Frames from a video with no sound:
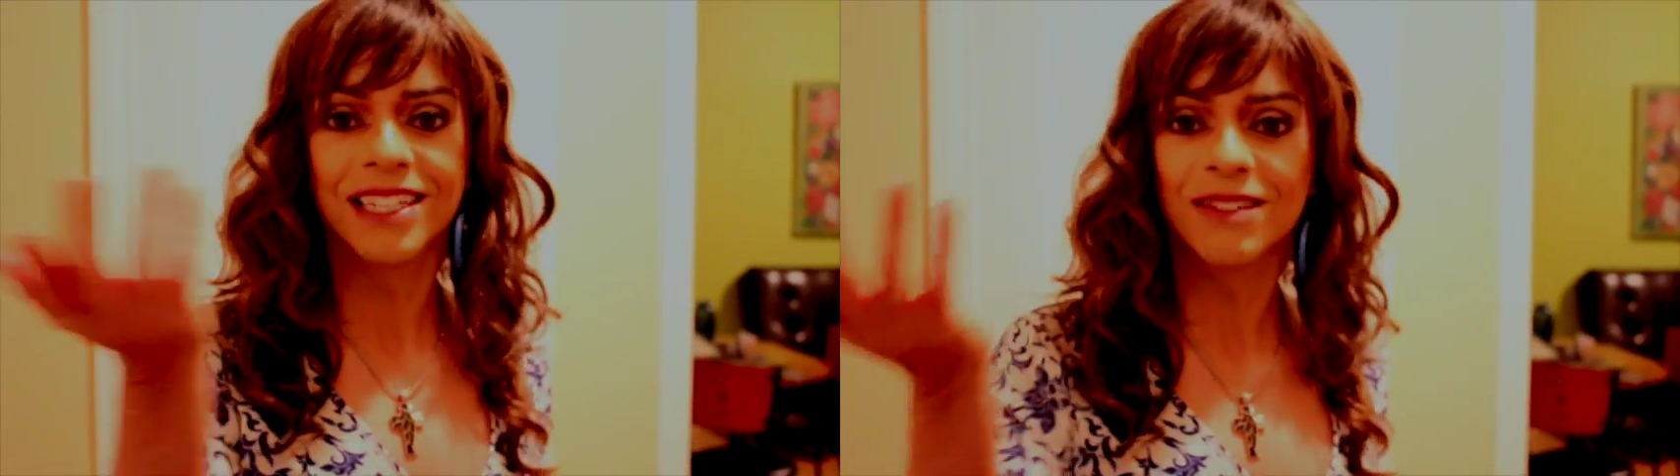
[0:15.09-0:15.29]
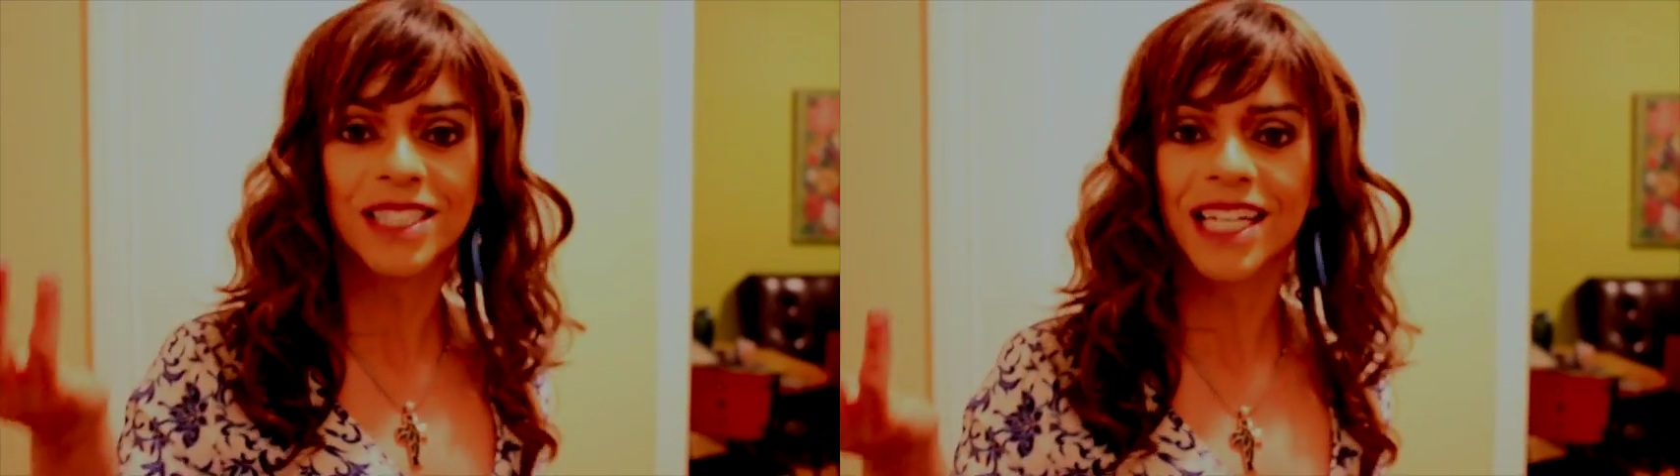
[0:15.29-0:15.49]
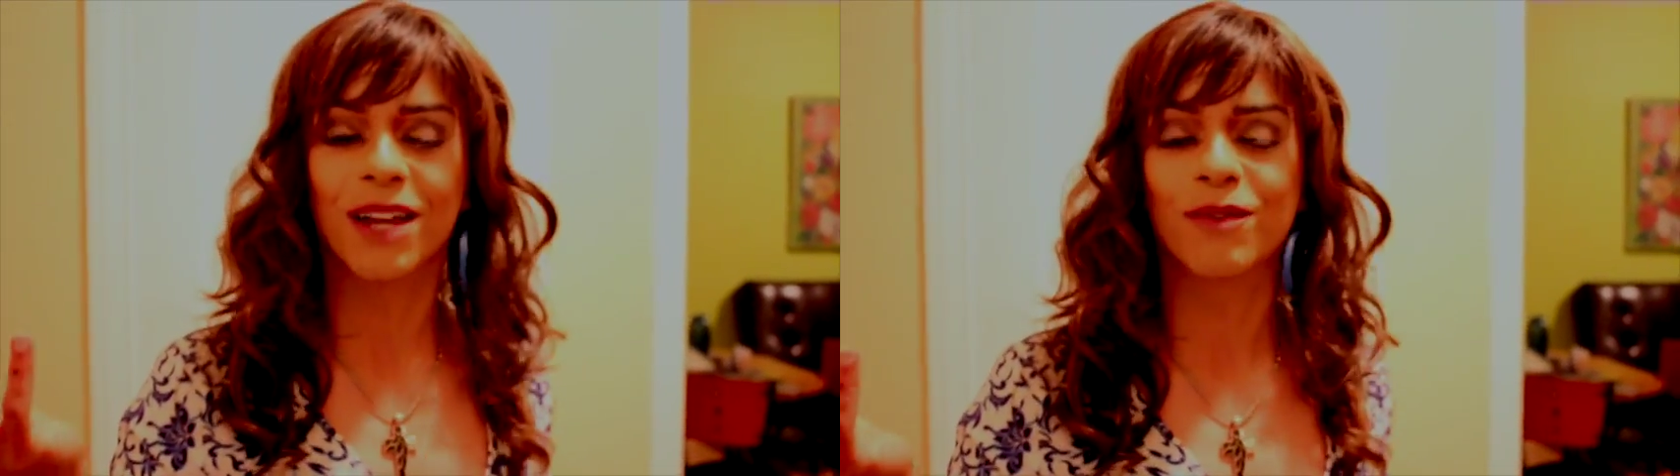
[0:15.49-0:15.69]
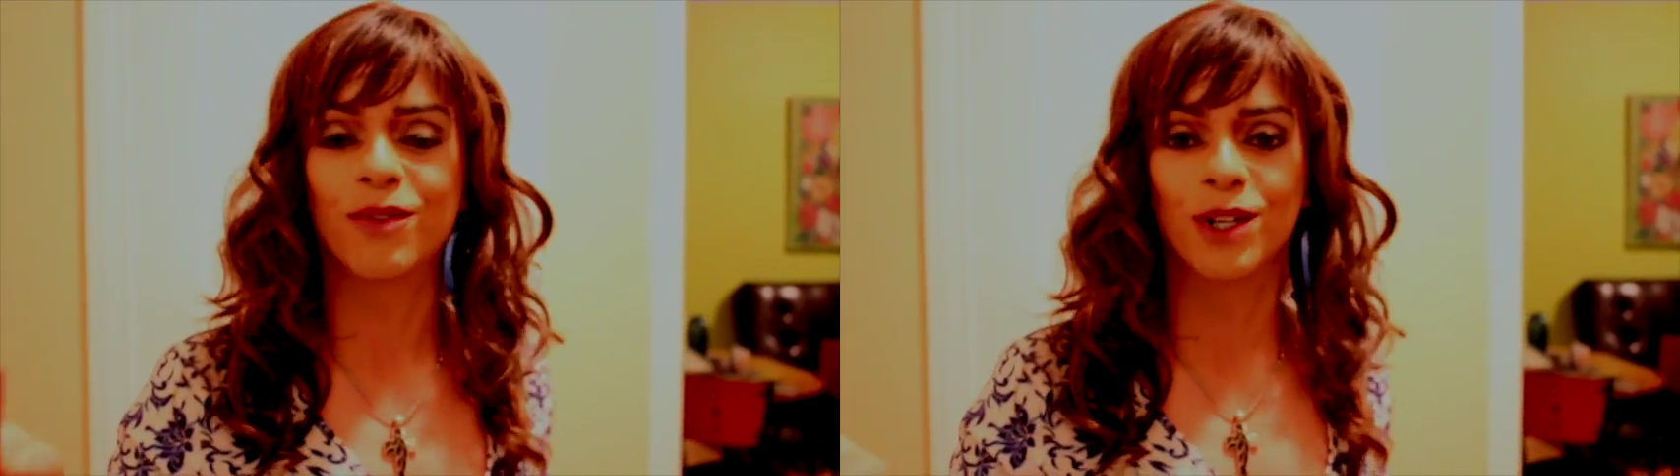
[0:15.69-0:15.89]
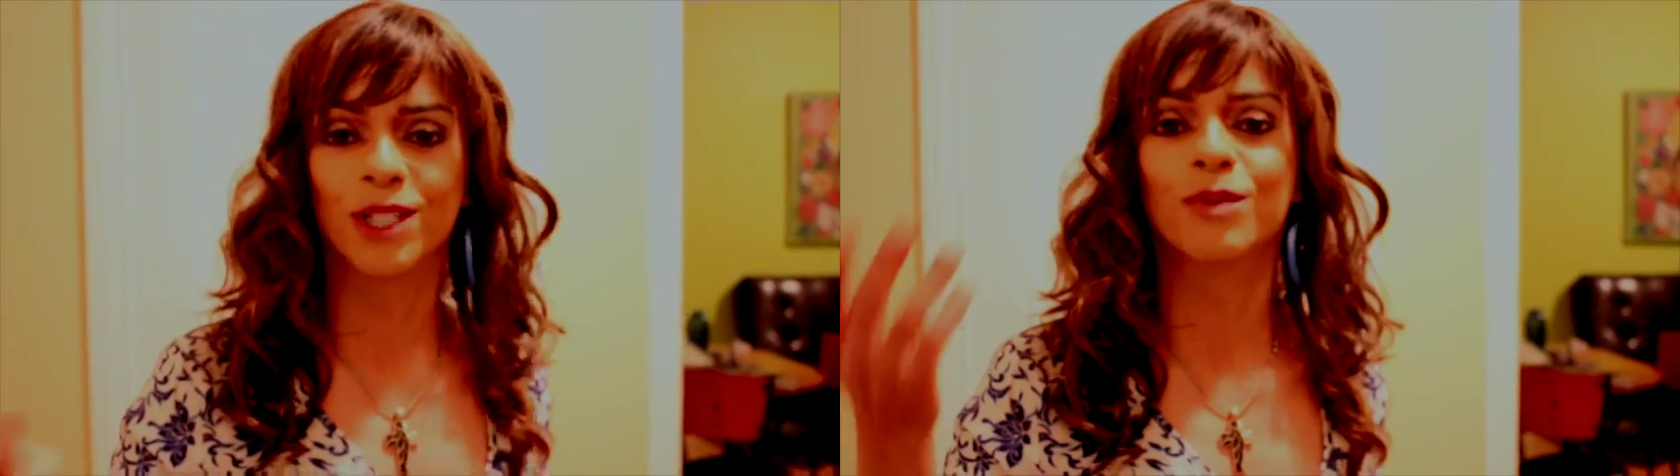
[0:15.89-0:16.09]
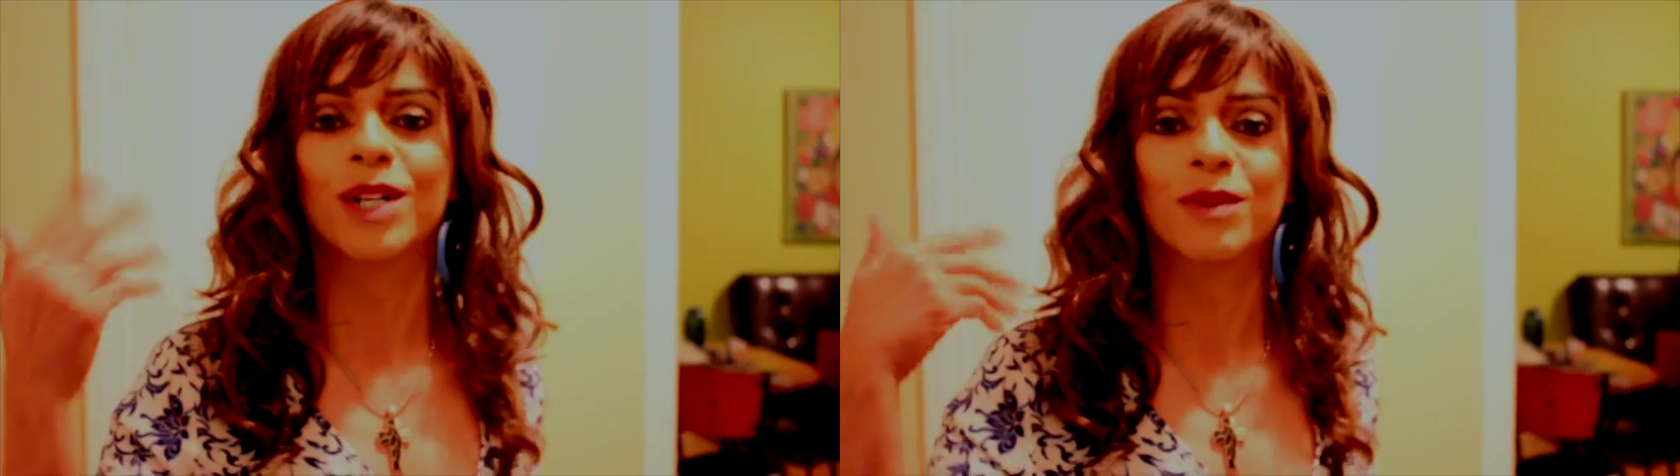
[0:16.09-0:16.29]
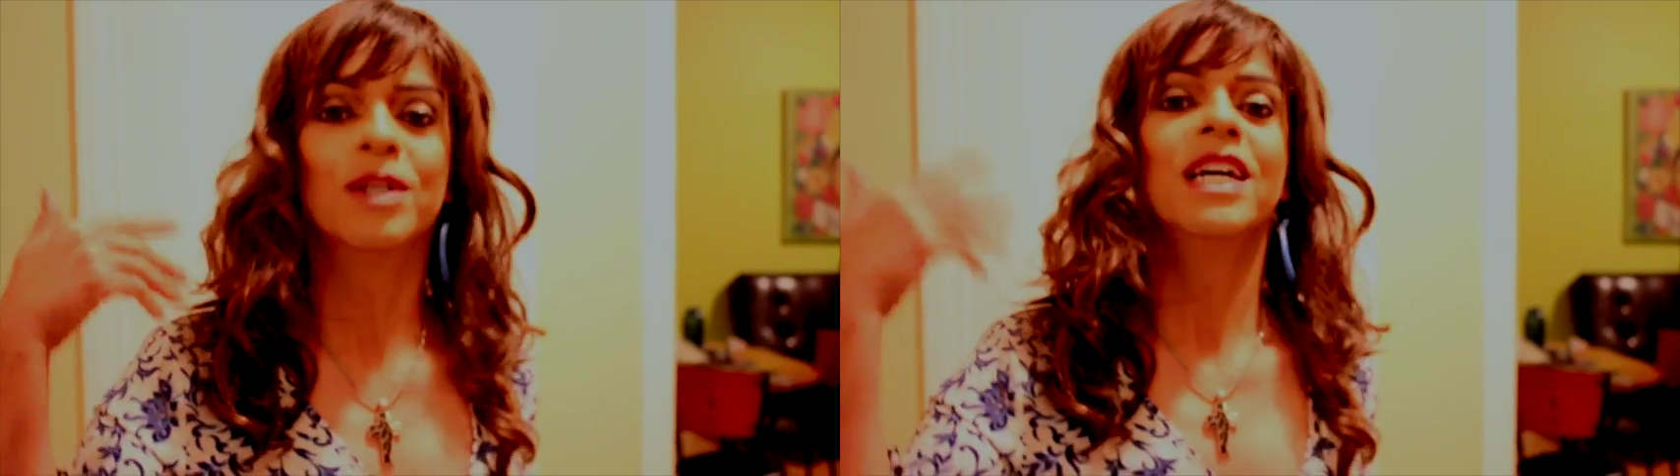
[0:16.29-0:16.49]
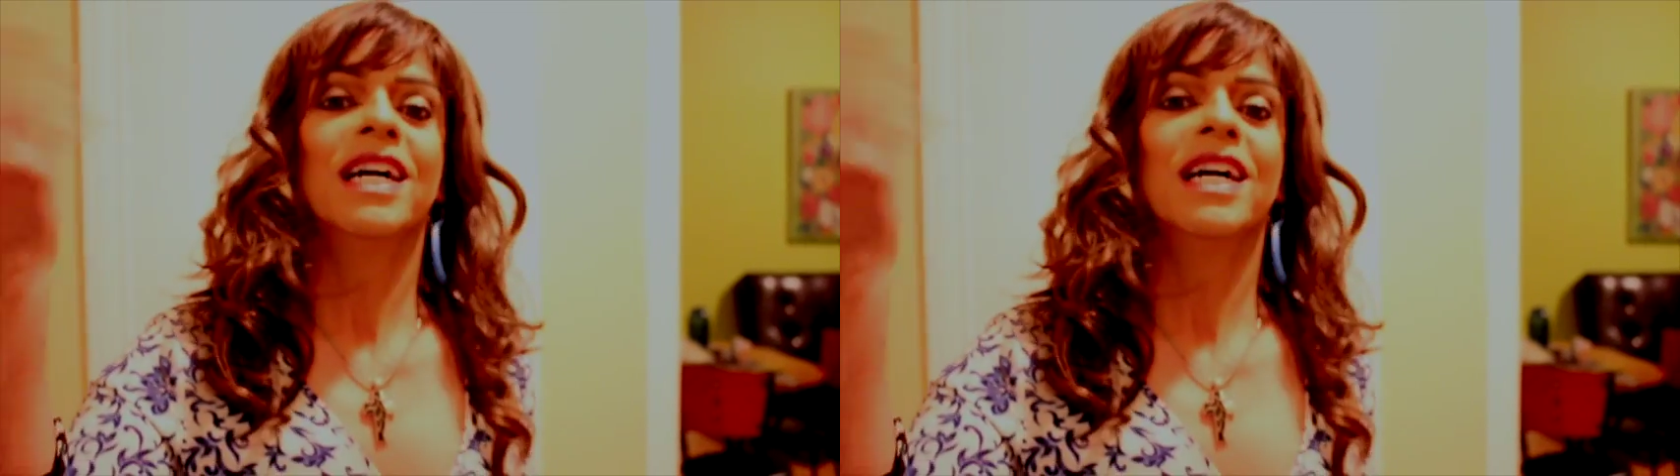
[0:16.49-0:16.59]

He lives in California. When